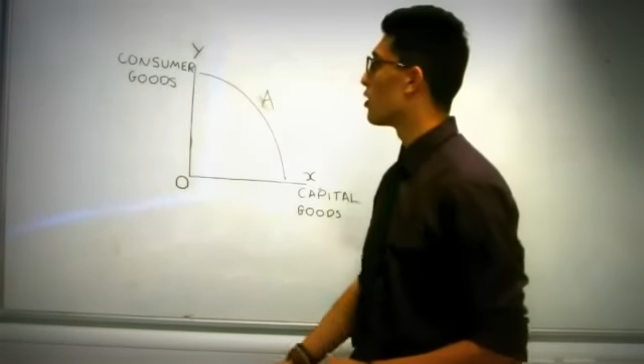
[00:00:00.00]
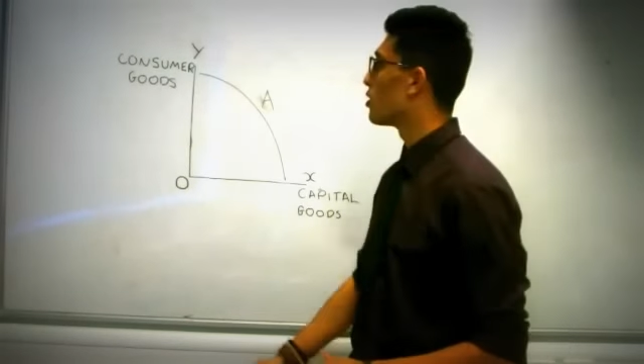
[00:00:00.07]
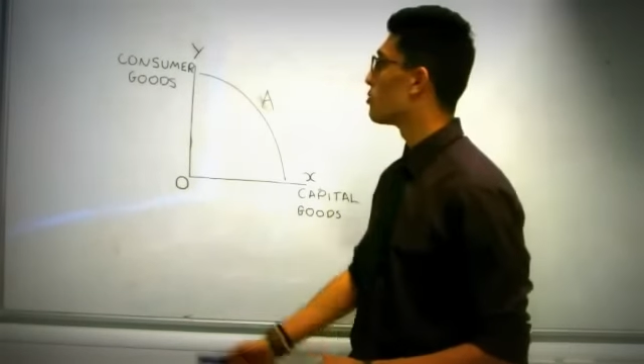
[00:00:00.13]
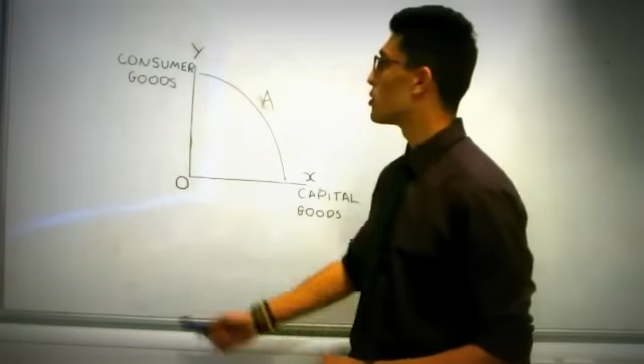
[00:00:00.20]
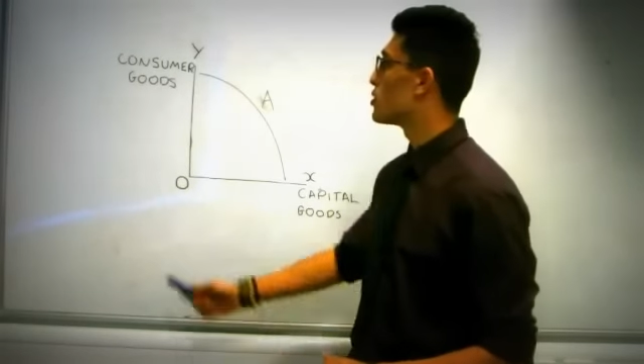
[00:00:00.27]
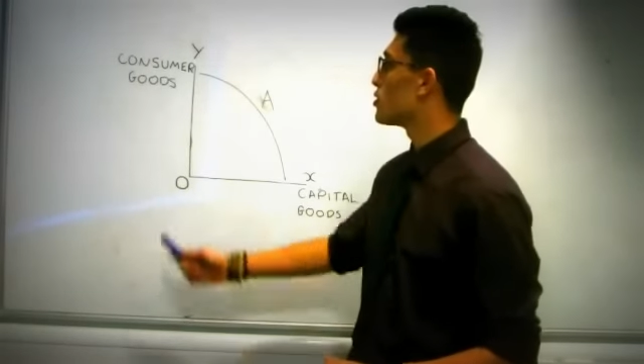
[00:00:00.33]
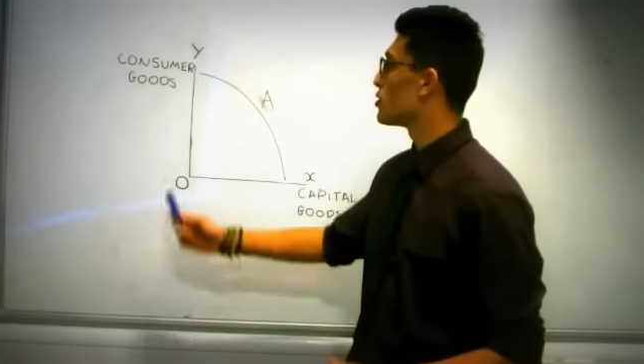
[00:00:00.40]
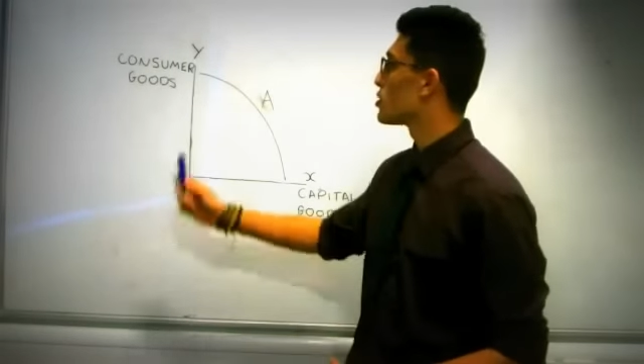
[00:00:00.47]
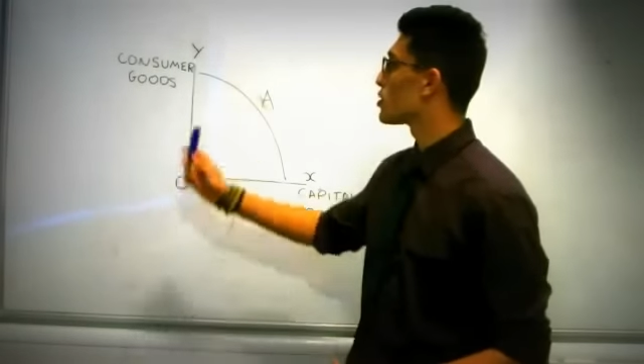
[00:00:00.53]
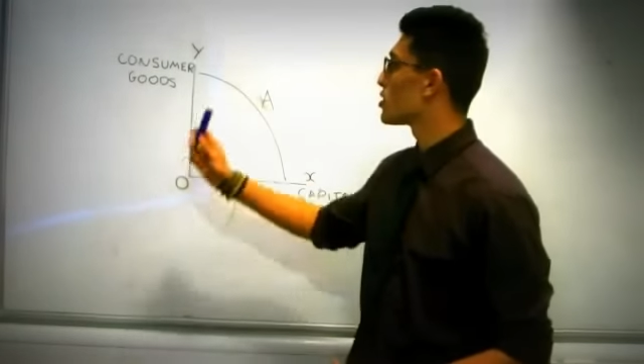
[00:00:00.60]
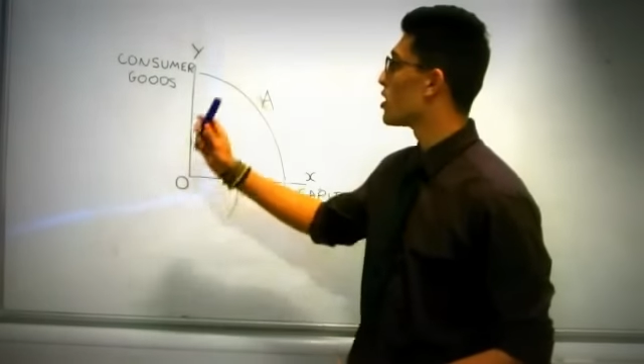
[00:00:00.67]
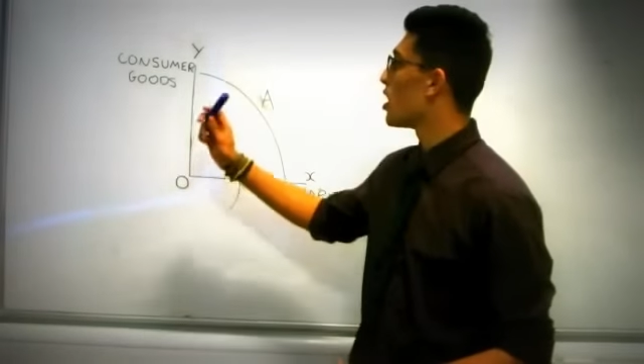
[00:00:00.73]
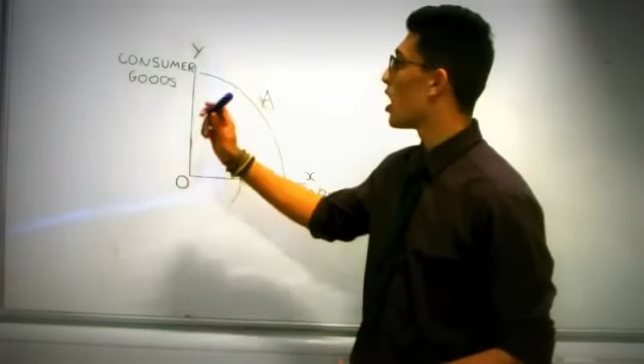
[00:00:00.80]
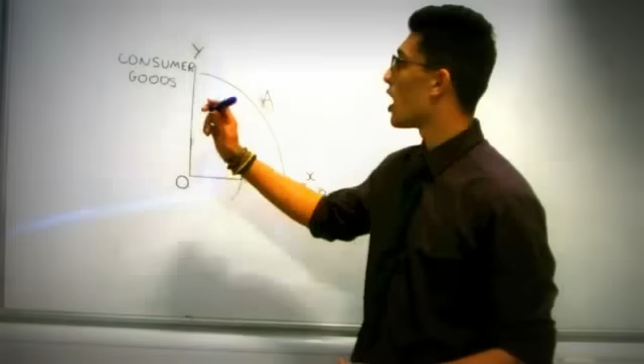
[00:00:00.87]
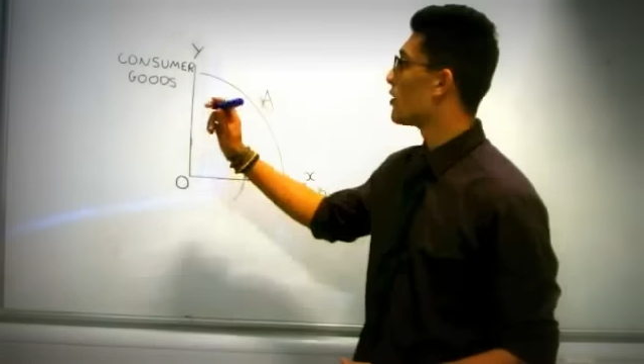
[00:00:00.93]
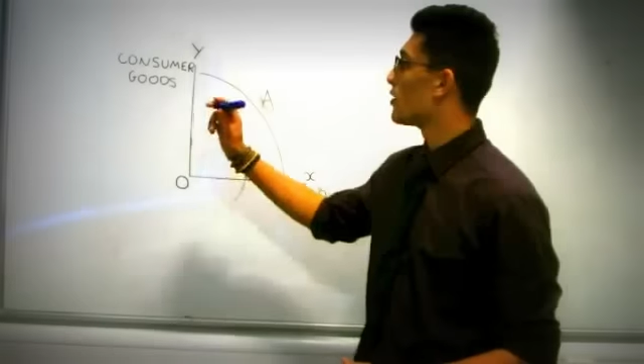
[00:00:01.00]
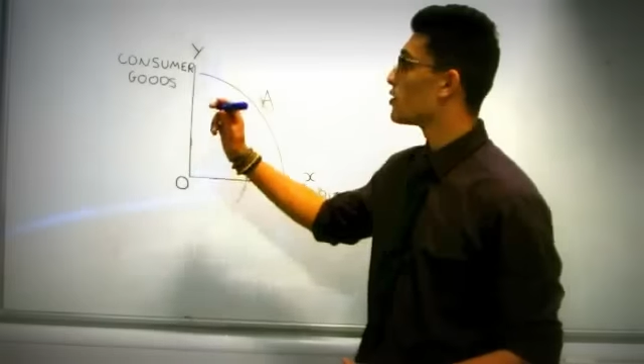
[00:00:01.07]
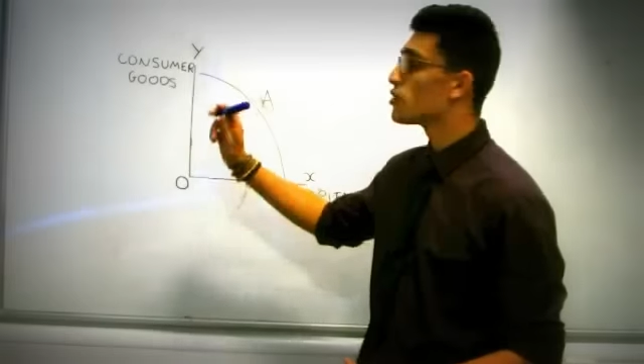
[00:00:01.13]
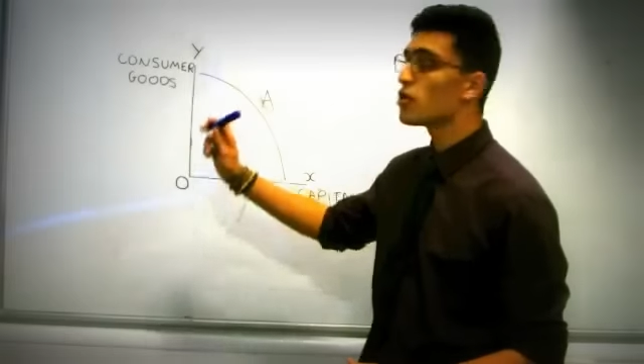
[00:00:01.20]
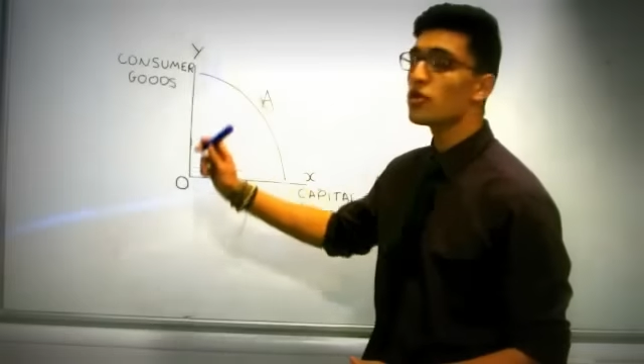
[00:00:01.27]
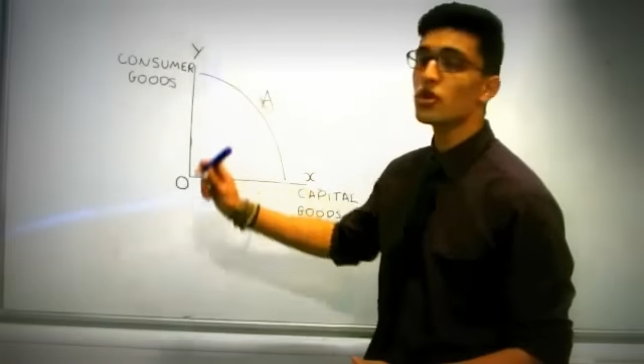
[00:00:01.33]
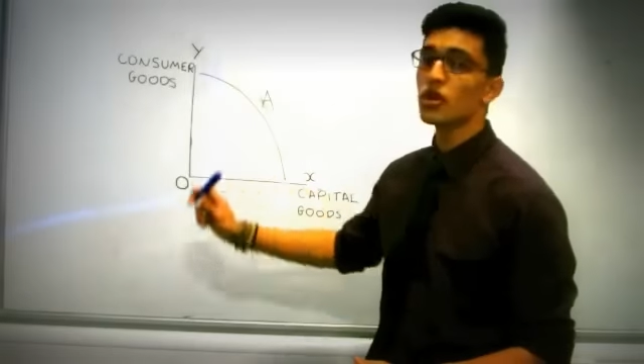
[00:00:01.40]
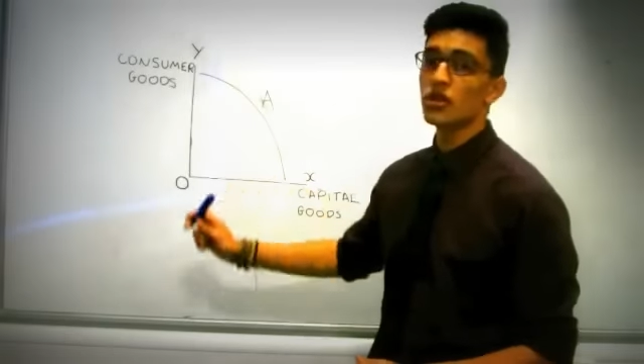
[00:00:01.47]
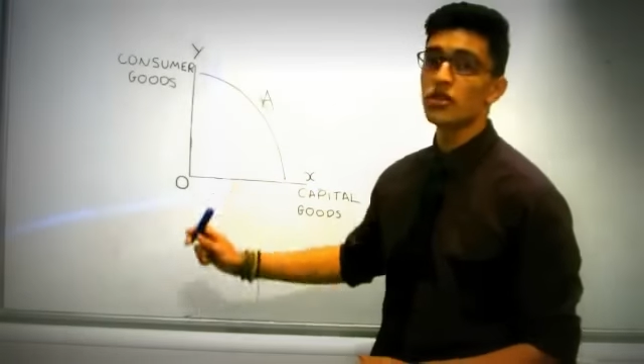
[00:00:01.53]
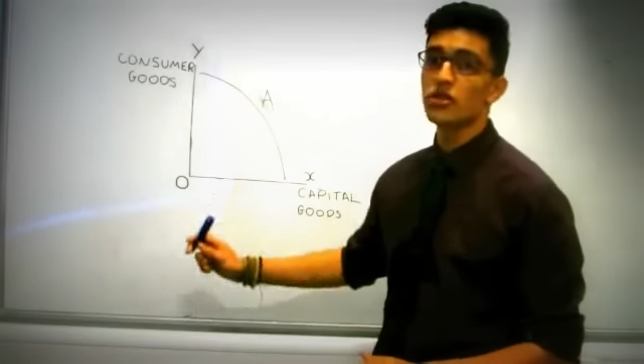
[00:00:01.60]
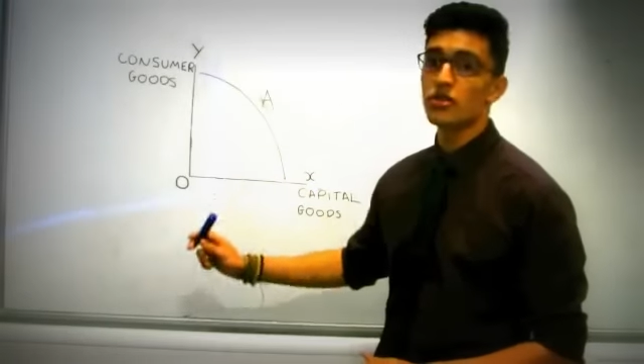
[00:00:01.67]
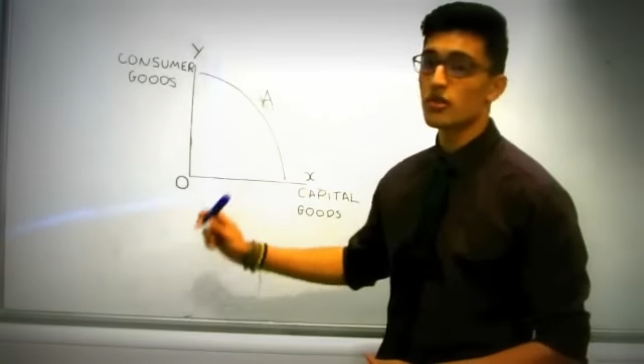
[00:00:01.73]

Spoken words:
produce either two goods,